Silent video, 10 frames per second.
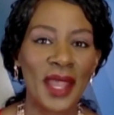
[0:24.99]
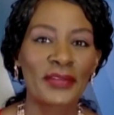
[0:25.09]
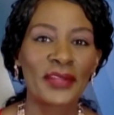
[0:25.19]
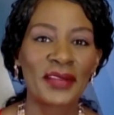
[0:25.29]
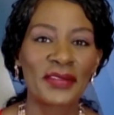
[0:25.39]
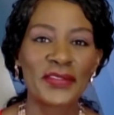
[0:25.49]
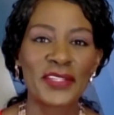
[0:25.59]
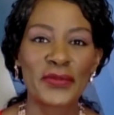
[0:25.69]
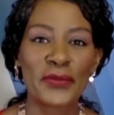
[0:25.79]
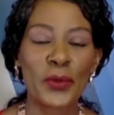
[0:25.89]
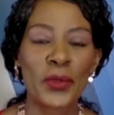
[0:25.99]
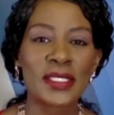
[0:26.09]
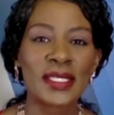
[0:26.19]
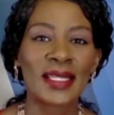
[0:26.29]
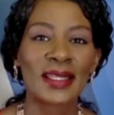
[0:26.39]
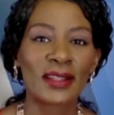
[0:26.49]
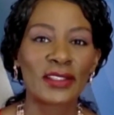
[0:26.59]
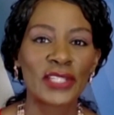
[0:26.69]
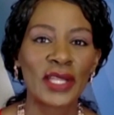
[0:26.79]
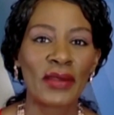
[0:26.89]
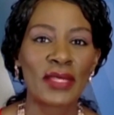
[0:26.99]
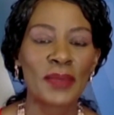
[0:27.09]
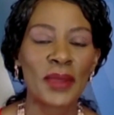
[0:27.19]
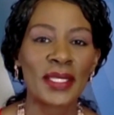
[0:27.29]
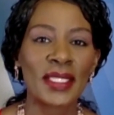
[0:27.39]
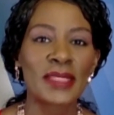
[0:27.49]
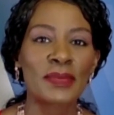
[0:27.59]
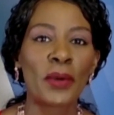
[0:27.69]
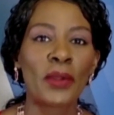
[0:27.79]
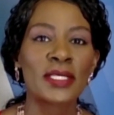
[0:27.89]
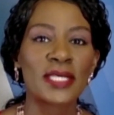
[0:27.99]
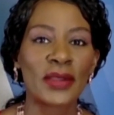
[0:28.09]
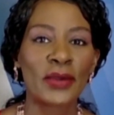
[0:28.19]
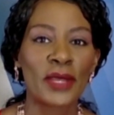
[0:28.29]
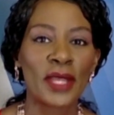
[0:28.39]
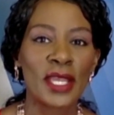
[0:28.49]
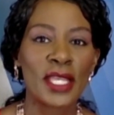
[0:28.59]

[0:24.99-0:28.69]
Africa 54's technology correspondent Paul Ndiho